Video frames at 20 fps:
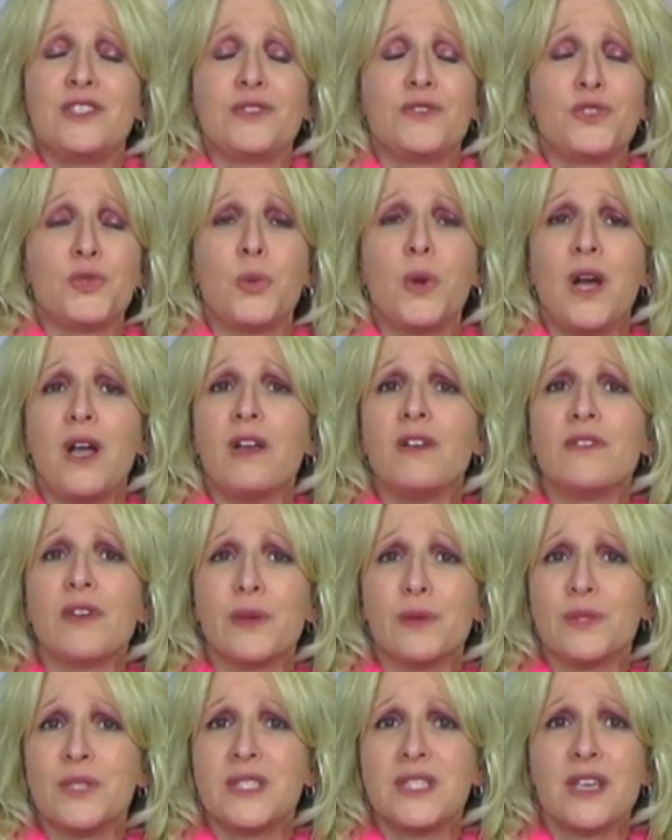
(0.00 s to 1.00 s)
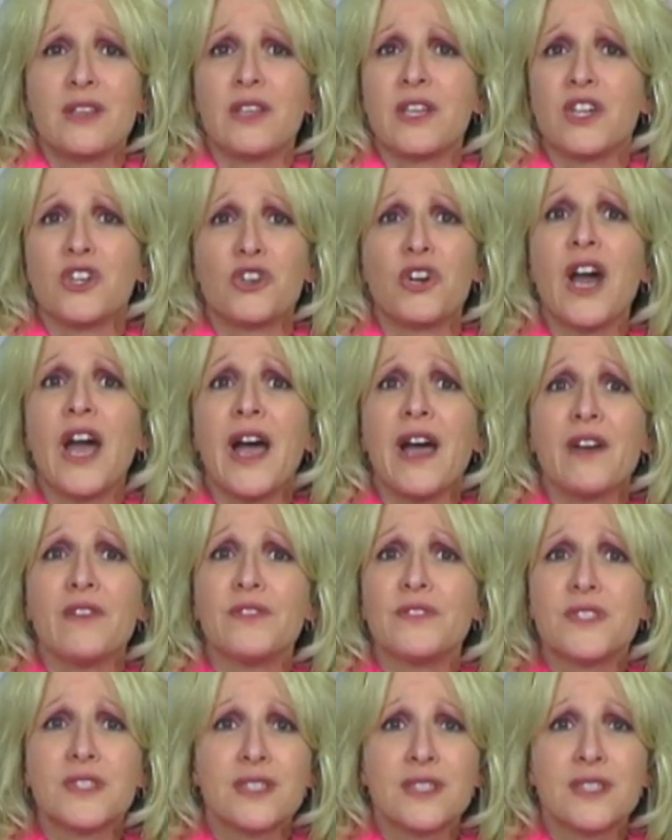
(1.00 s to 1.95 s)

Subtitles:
of 12, I was selling crafts.